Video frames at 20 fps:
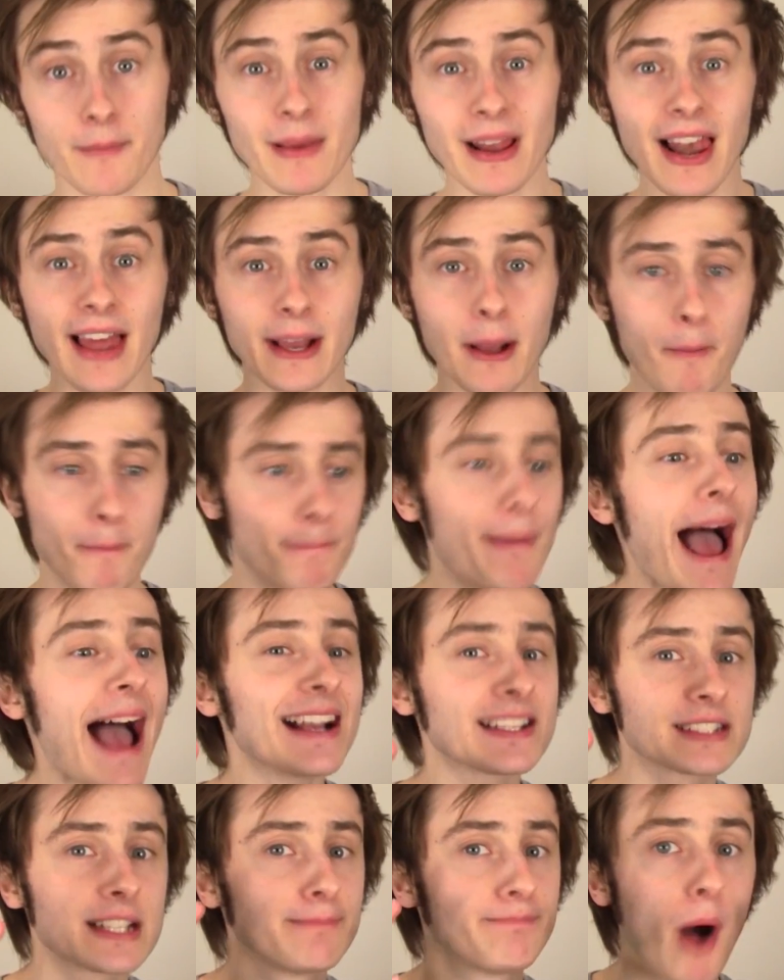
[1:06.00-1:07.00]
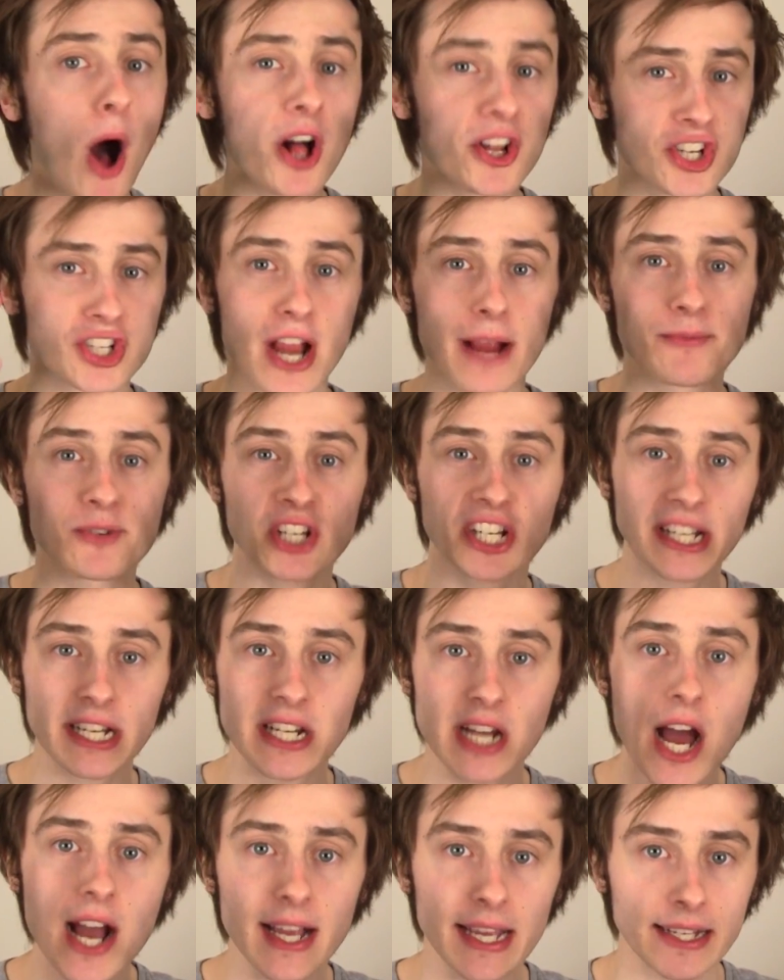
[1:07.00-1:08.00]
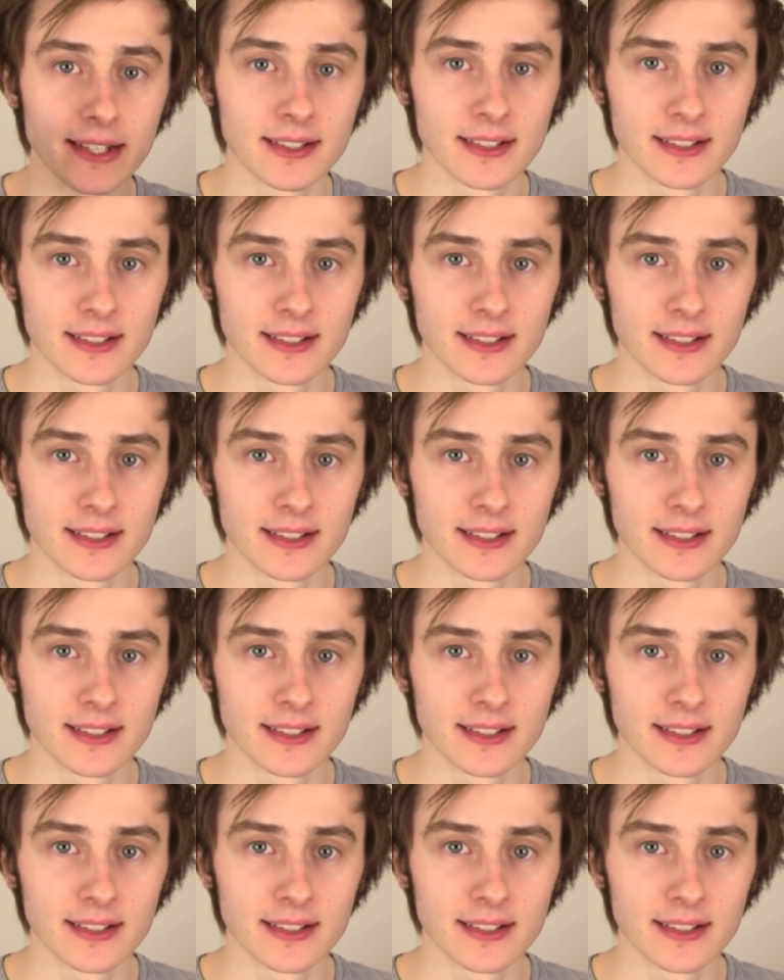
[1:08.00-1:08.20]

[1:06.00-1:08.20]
It'd be like a basketball-shaped chicken nugget.